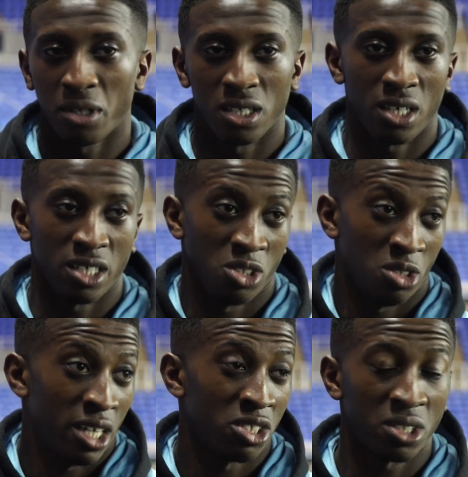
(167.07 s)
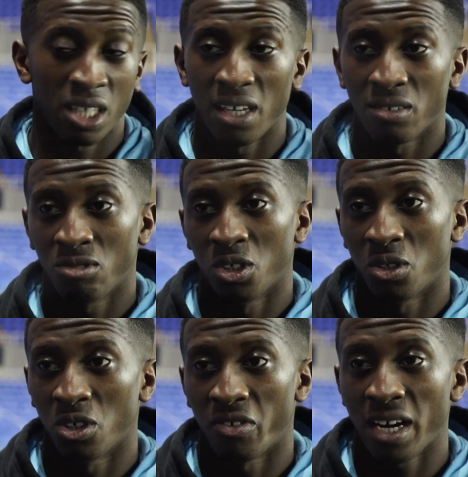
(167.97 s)
but as, you, as you're saying, you
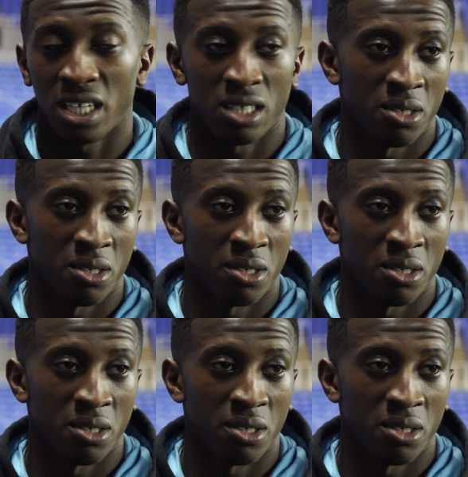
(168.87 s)
know, you're right.